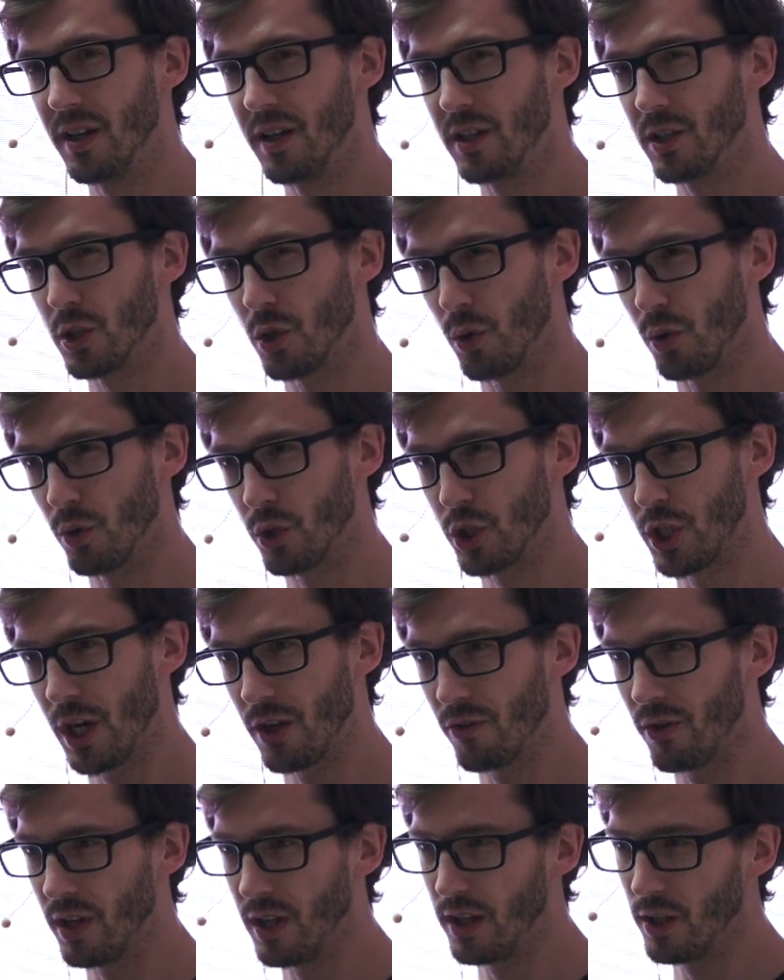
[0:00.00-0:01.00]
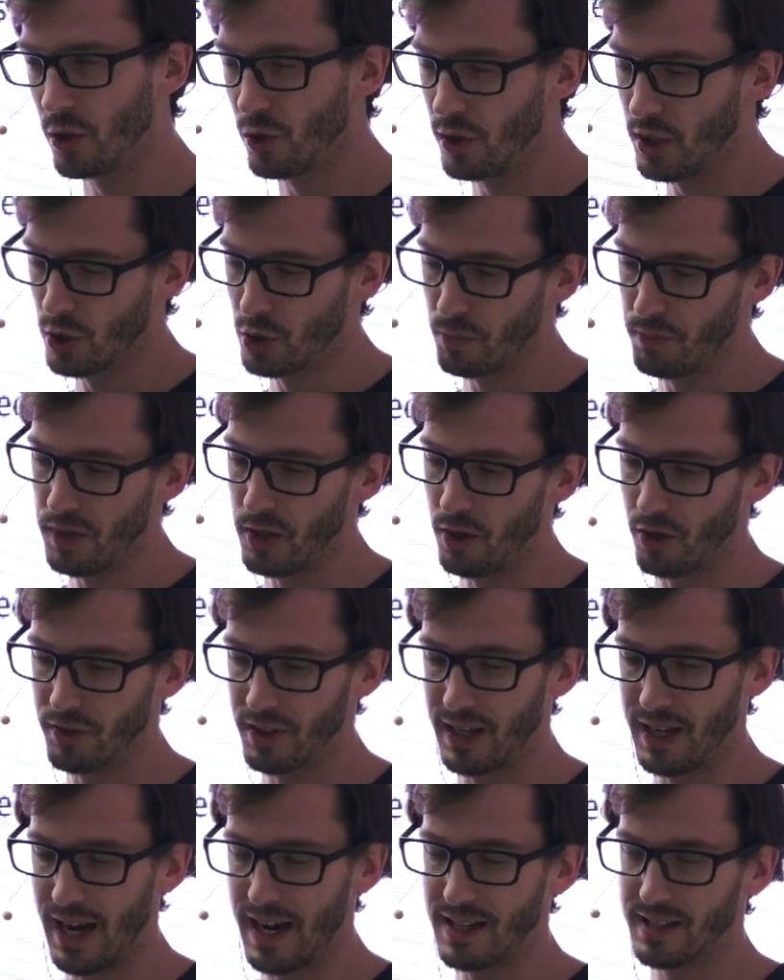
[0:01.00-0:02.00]
So generally, you need to be on the
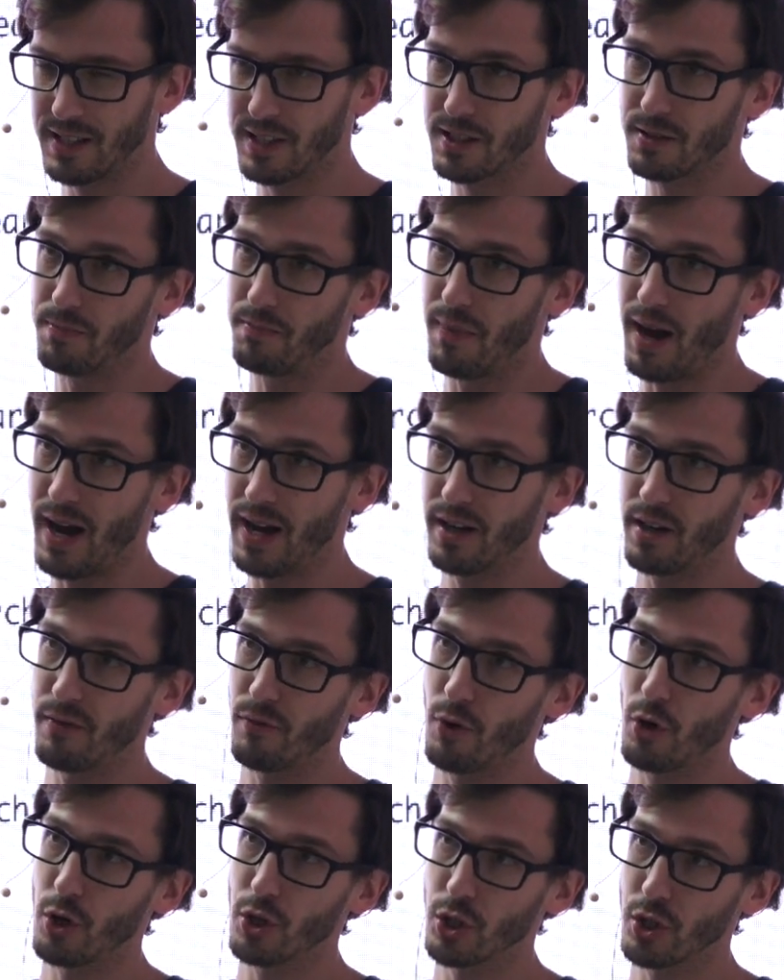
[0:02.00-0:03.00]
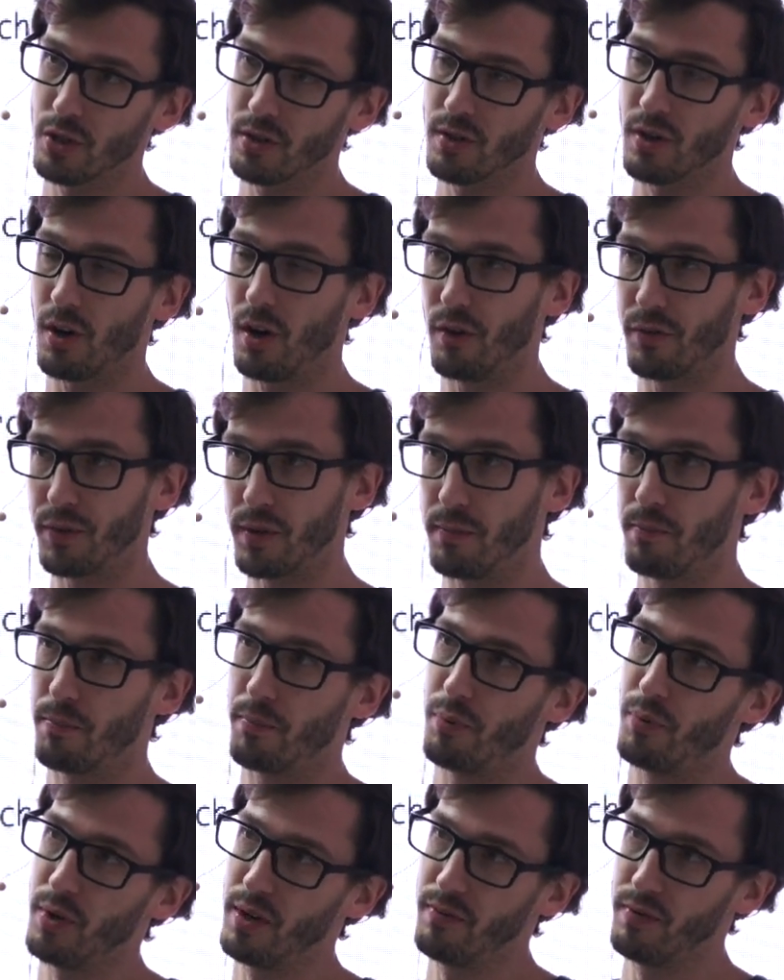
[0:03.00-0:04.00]
latest minor version of the
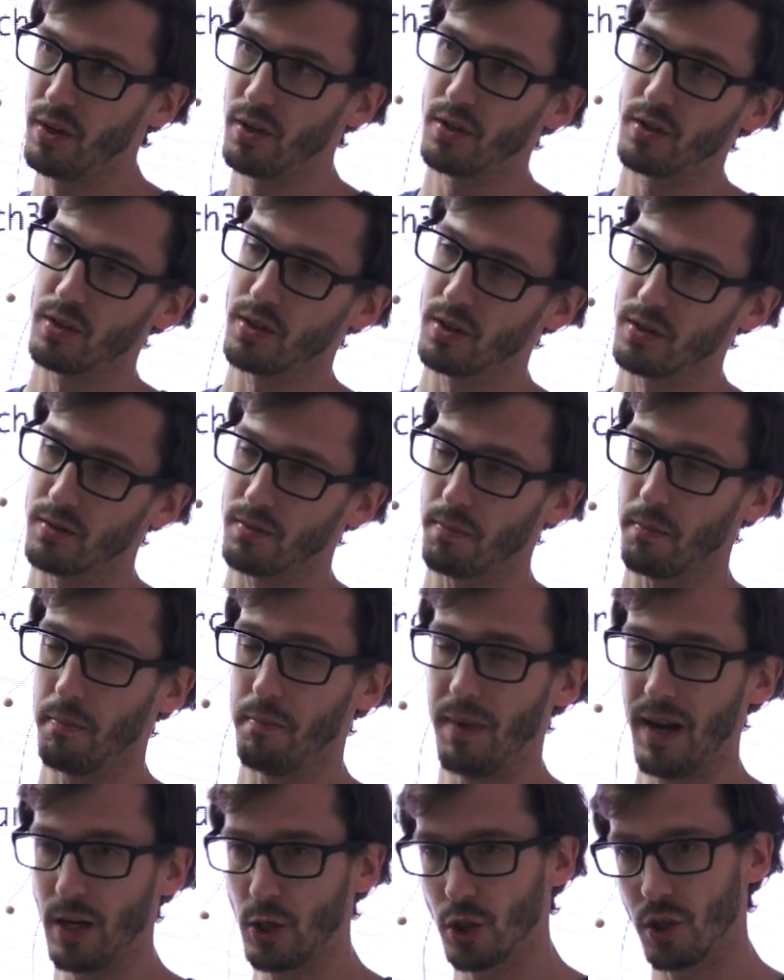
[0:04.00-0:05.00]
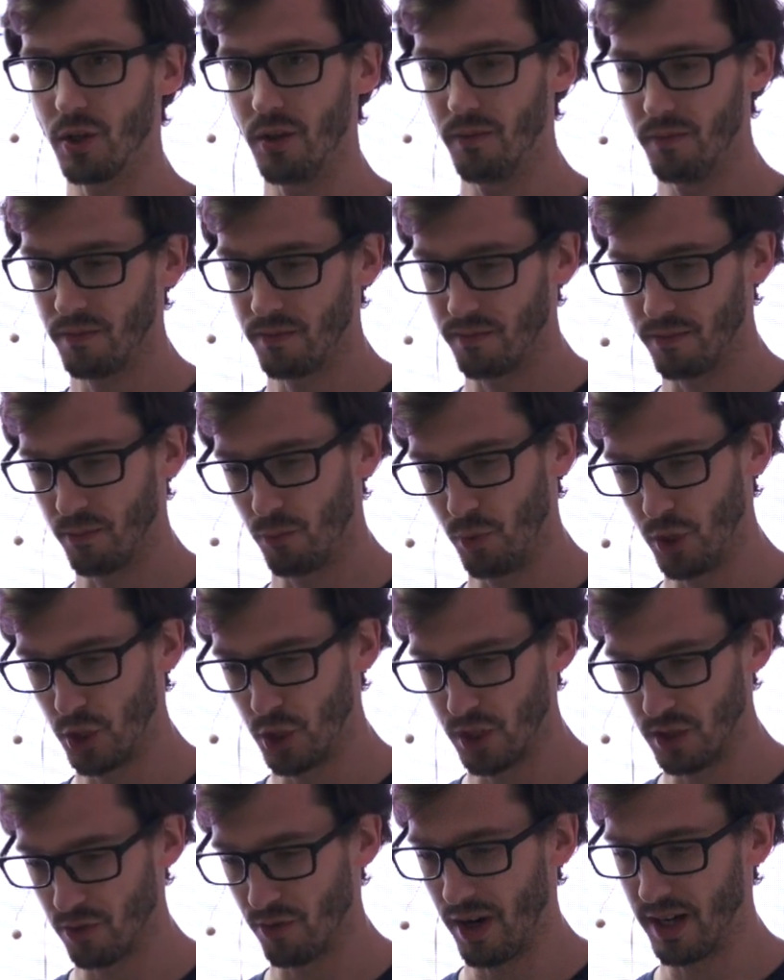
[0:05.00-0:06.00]
previous major, which
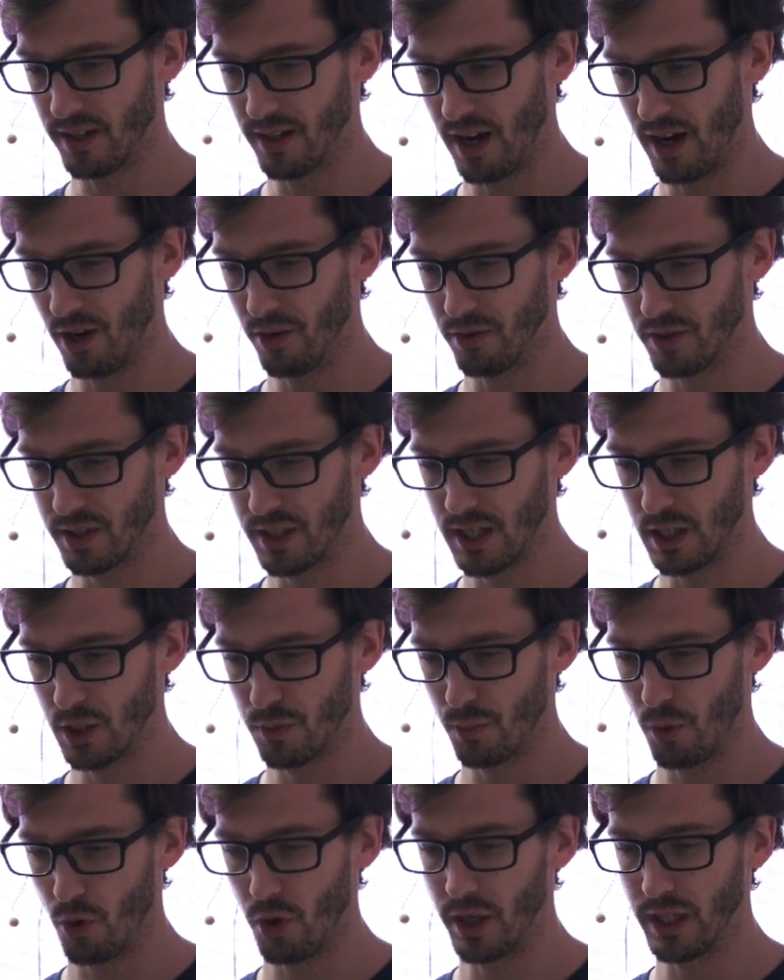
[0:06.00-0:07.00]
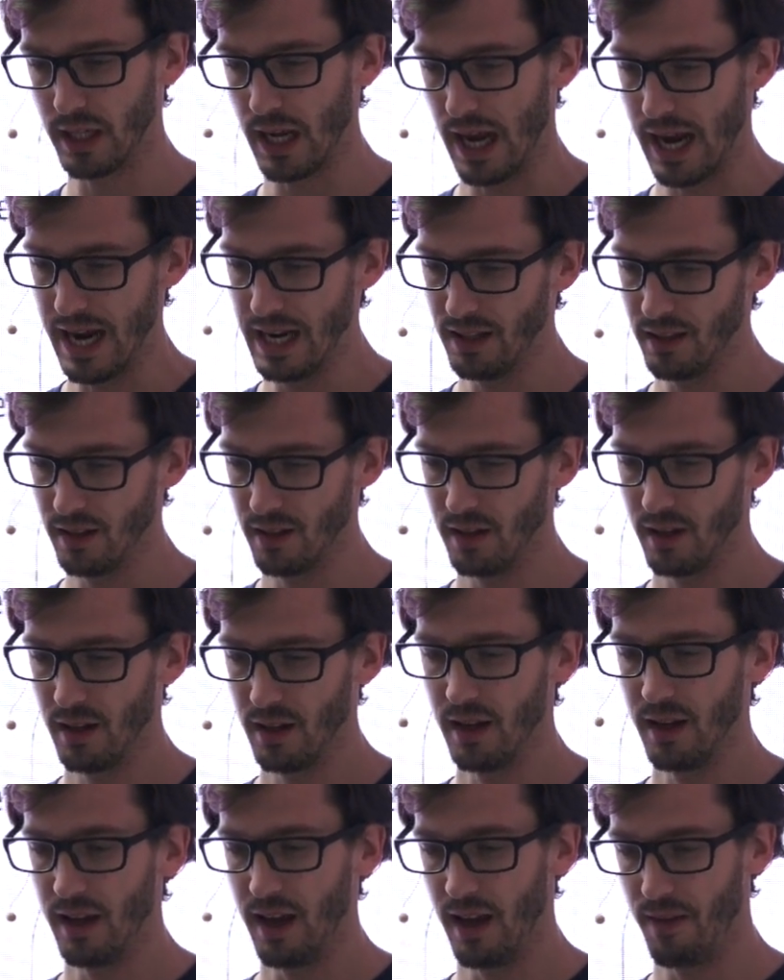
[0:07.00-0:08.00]
is right now 6.8,
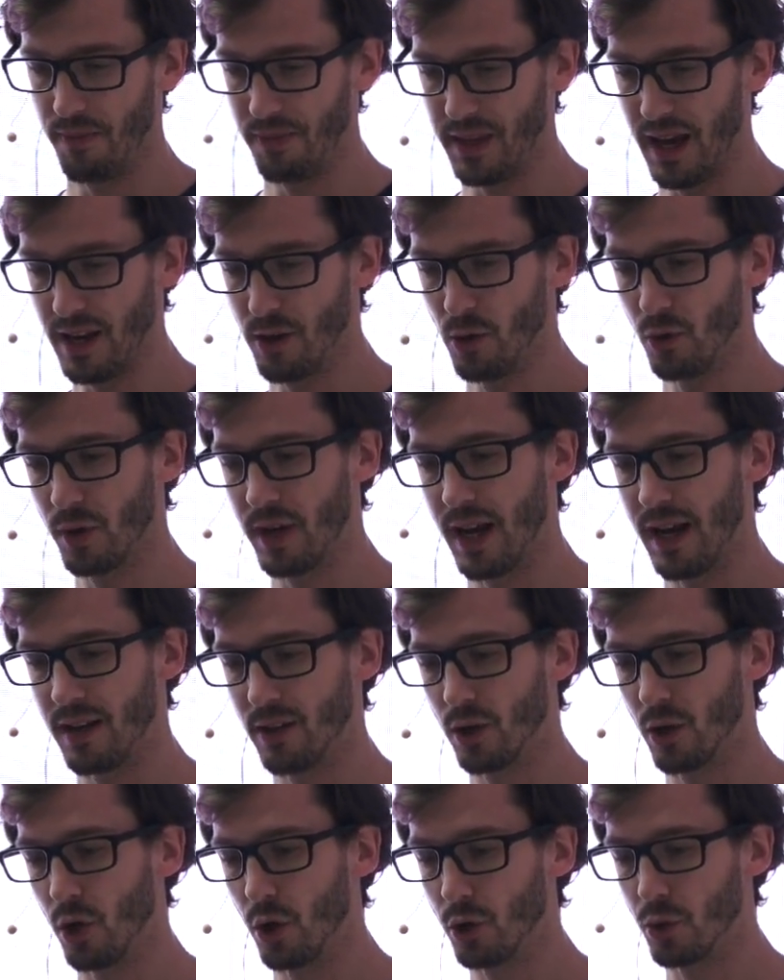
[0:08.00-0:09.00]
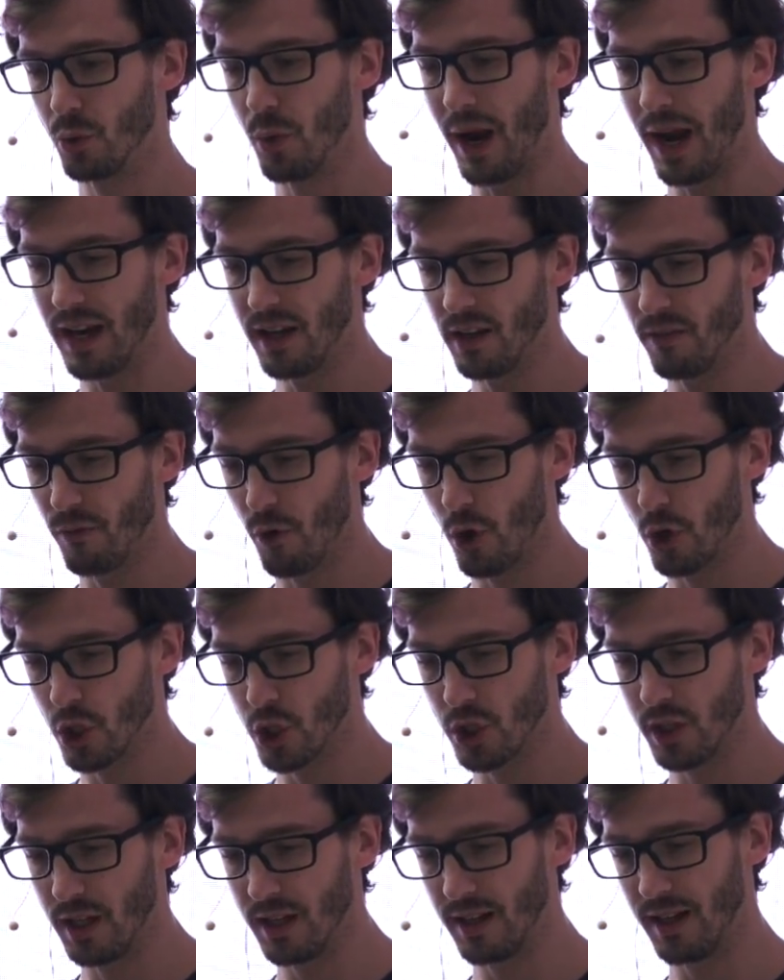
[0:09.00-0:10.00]
and then you can go to any
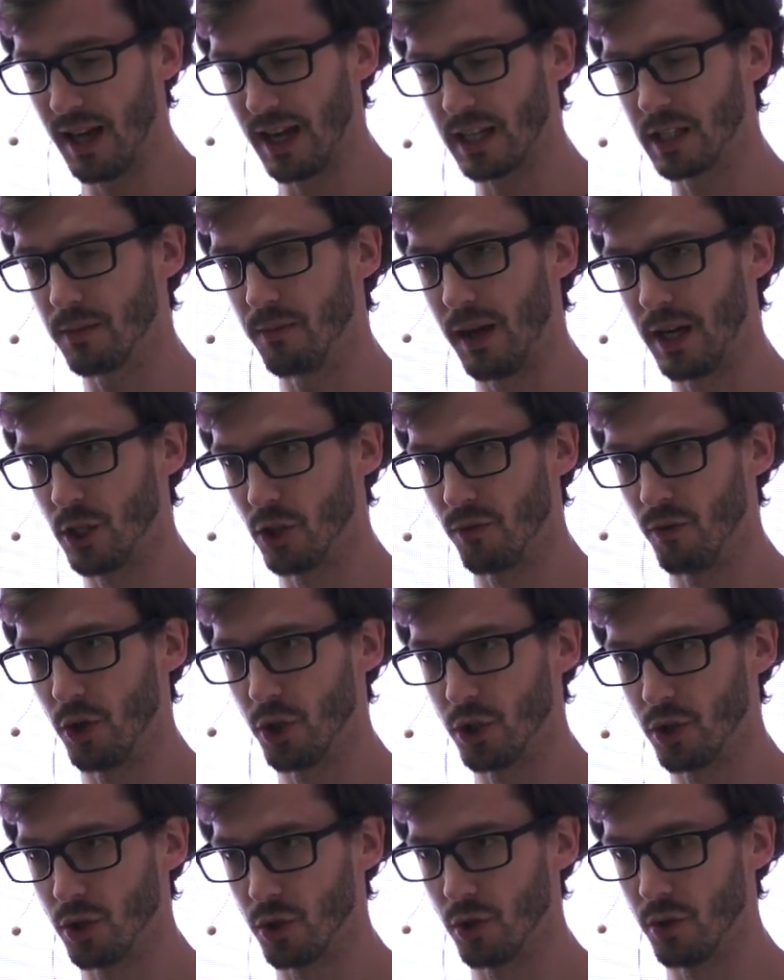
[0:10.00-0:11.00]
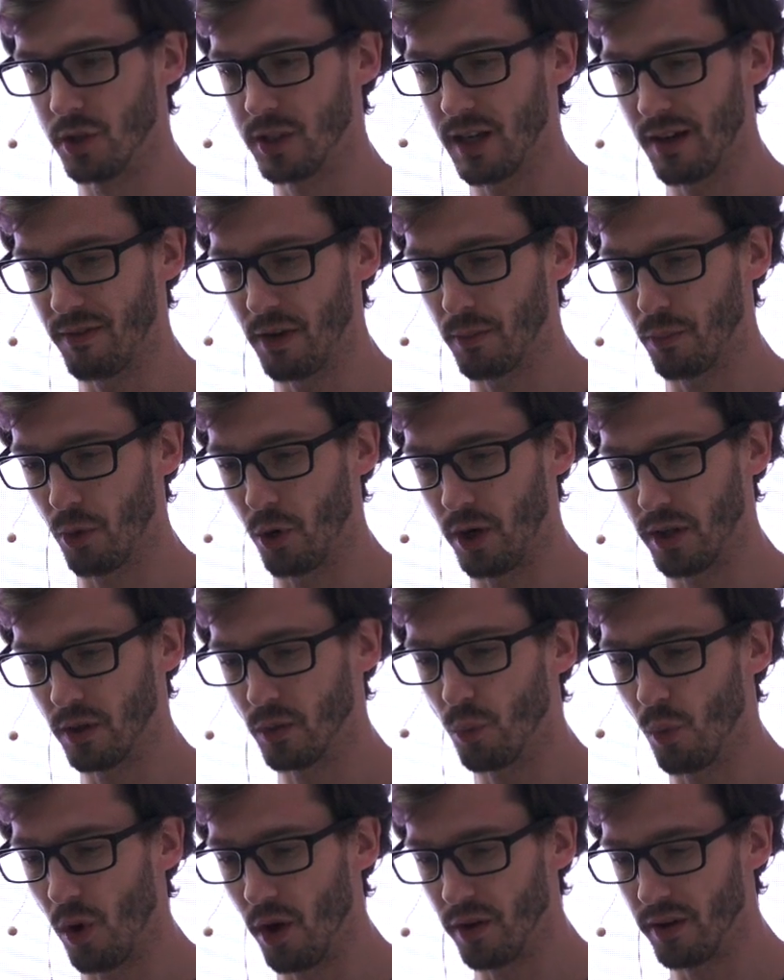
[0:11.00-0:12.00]
version in the next major version, so
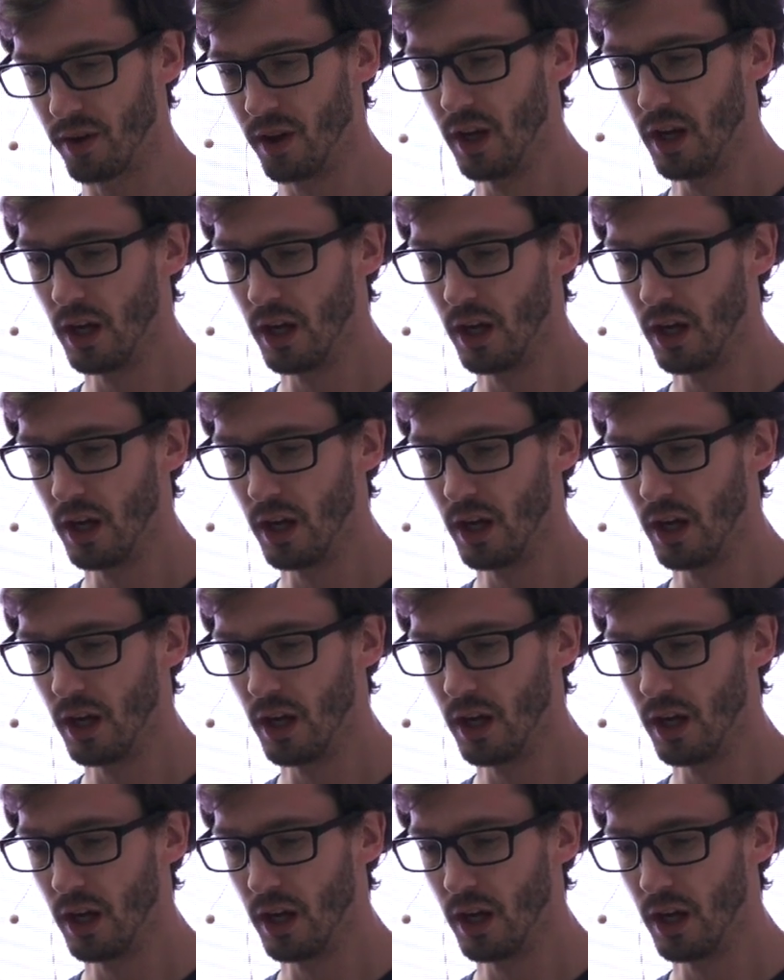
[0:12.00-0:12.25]
7.1.